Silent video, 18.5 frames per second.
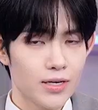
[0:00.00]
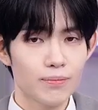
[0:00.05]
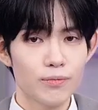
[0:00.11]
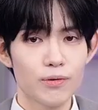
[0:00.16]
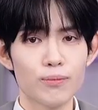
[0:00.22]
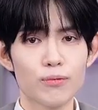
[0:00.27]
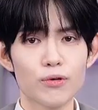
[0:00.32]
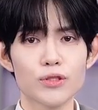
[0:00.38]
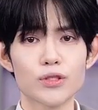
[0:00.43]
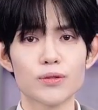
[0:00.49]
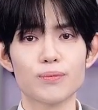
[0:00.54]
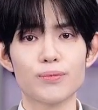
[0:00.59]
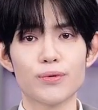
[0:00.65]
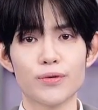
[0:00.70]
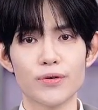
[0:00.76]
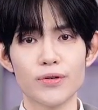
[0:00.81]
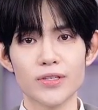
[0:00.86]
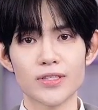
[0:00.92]
But most
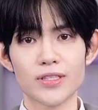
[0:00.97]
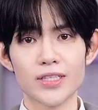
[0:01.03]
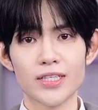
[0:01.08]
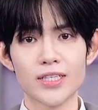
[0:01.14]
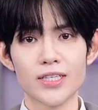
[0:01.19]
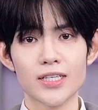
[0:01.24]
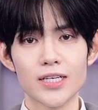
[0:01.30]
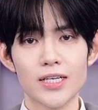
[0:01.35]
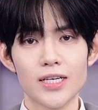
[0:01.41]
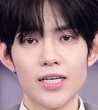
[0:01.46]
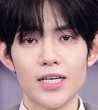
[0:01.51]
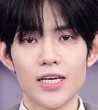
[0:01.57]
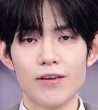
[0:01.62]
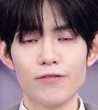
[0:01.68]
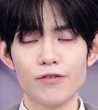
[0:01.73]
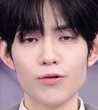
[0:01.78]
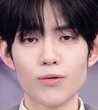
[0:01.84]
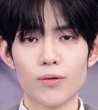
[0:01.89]
importantly,
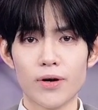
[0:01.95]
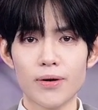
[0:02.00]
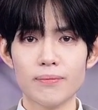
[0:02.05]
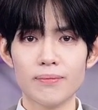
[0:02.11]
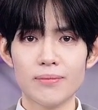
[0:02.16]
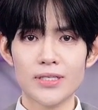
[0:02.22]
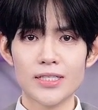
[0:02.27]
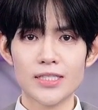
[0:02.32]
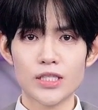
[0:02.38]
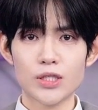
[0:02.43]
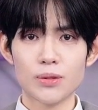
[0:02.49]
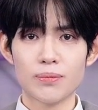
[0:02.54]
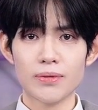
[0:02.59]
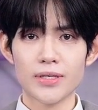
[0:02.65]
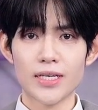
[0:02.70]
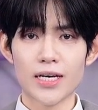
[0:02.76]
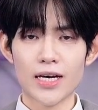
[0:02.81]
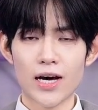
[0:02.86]
if you want me to
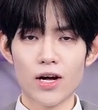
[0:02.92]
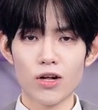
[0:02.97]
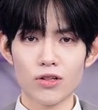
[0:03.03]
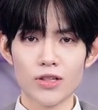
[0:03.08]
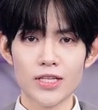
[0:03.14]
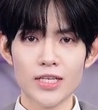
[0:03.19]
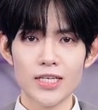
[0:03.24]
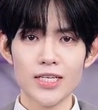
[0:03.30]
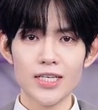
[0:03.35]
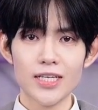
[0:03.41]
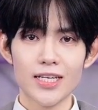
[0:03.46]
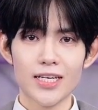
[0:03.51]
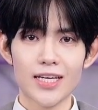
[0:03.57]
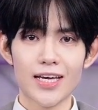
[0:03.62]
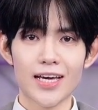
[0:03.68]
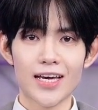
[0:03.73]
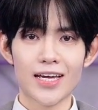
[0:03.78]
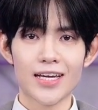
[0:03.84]
be a healthy
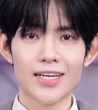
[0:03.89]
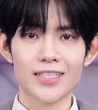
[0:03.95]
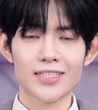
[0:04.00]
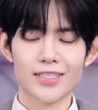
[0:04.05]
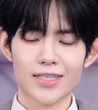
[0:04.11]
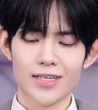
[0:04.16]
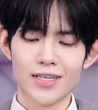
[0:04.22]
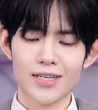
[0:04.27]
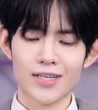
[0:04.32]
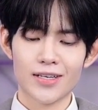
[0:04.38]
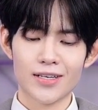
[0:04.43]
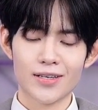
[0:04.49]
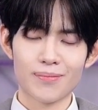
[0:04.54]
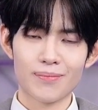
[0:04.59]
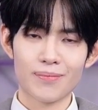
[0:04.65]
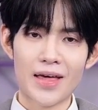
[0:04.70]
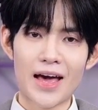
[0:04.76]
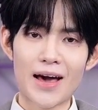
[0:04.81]
and
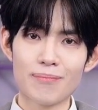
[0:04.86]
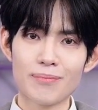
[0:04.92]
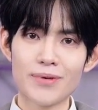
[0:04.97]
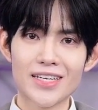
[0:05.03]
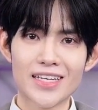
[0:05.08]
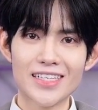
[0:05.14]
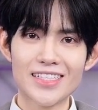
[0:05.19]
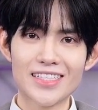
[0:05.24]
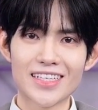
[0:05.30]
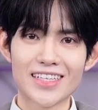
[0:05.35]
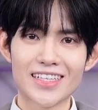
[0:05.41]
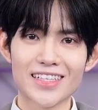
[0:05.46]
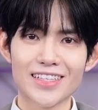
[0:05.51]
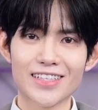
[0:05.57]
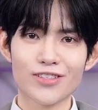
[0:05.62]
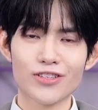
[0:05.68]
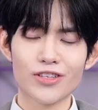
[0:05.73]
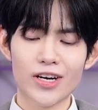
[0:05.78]
um, happy kitten,
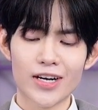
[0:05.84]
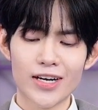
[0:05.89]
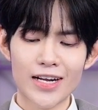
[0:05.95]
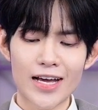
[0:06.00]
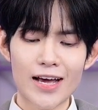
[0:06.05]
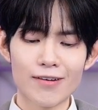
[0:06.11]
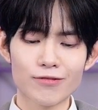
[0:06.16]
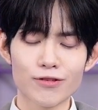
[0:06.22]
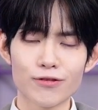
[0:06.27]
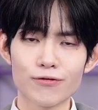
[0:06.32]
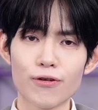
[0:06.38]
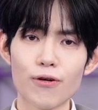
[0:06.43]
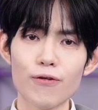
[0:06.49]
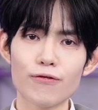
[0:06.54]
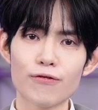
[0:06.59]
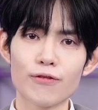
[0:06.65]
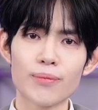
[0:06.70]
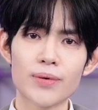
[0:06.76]
you're gonna have to
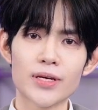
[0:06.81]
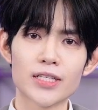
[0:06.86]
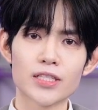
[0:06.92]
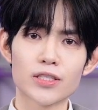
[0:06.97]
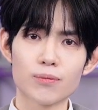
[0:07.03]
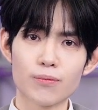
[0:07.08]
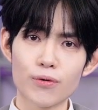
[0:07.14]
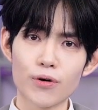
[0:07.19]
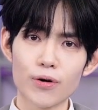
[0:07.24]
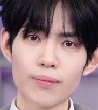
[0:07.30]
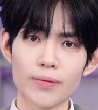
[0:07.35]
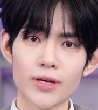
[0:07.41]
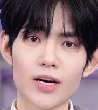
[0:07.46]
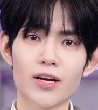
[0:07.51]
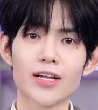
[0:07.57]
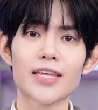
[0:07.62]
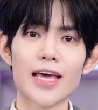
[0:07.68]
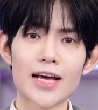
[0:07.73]
vote for me and support me
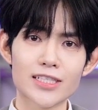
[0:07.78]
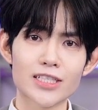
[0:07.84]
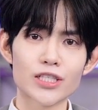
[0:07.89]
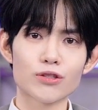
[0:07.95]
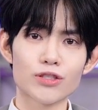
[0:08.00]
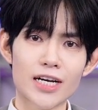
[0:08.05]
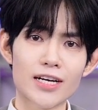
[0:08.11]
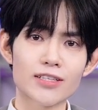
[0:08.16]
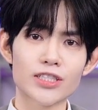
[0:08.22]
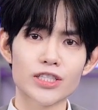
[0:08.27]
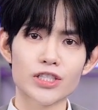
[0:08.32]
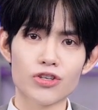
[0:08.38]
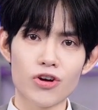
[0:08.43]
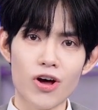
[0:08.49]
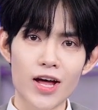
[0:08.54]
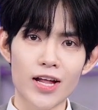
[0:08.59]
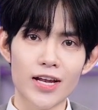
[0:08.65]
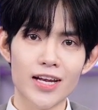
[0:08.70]
on Yachao Chao Shin
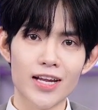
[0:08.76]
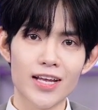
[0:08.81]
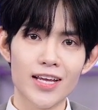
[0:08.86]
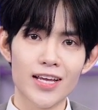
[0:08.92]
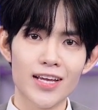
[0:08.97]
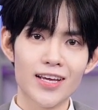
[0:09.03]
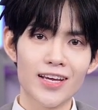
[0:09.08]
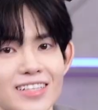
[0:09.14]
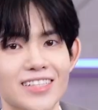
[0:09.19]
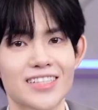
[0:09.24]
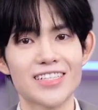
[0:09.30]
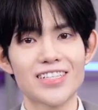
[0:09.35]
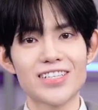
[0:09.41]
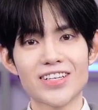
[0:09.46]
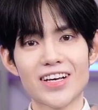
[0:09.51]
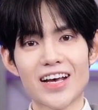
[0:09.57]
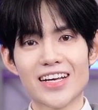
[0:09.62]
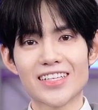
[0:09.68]
Tan. I'll see
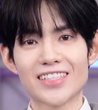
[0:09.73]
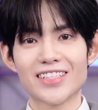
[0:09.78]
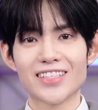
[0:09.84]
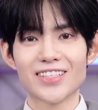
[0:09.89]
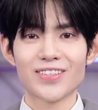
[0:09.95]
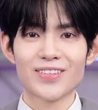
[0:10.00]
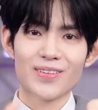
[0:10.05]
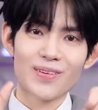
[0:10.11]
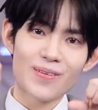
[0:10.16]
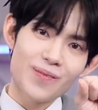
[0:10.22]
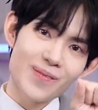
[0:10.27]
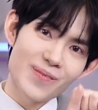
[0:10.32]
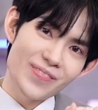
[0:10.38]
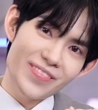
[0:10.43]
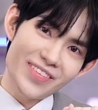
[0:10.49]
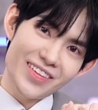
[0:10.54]
you guys soon.